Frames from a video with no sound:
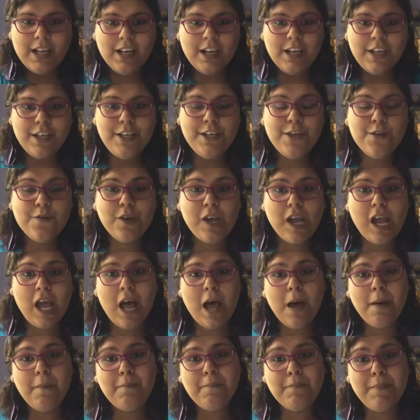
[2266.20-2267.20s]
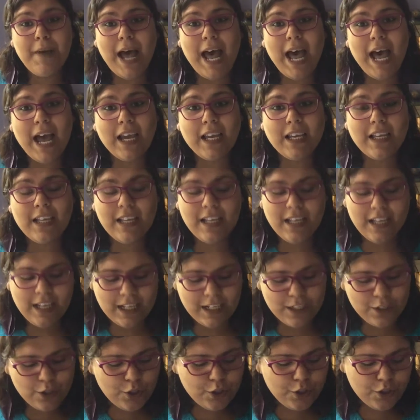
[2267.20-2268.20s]
you come back
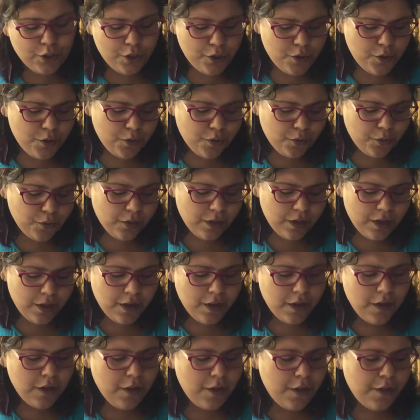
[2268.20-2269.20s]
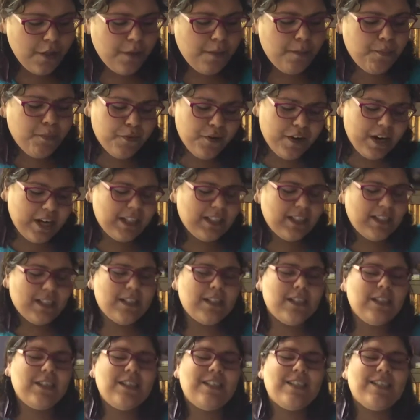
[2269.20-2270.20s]
into the
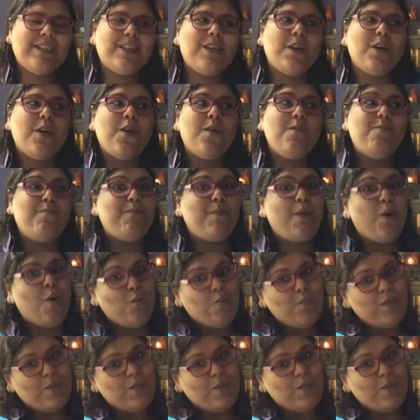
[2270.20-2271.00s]
present moment.